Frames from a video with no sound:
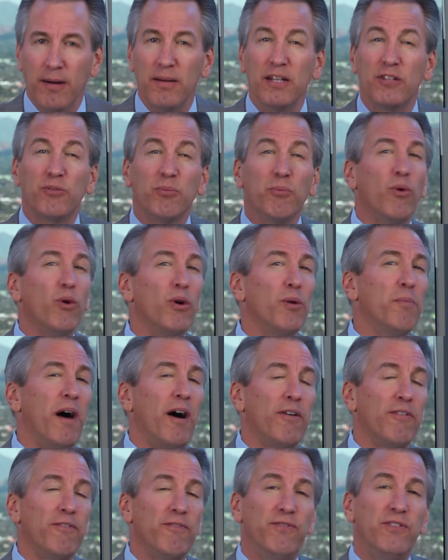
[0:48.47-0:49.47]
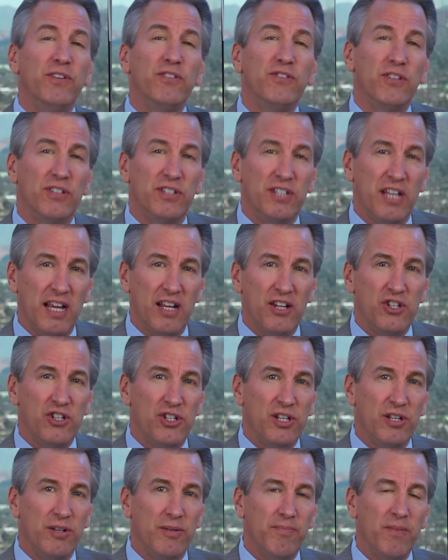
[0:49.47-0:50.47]
It's more about
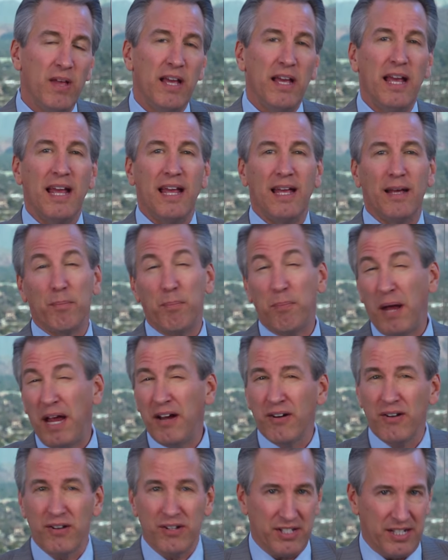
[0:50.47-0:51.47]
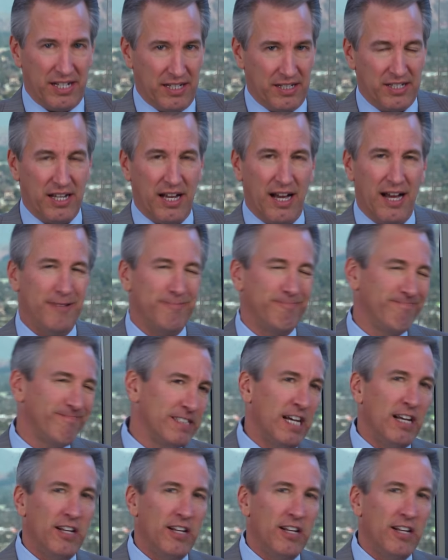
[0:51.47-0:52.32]
visitation and parenting time.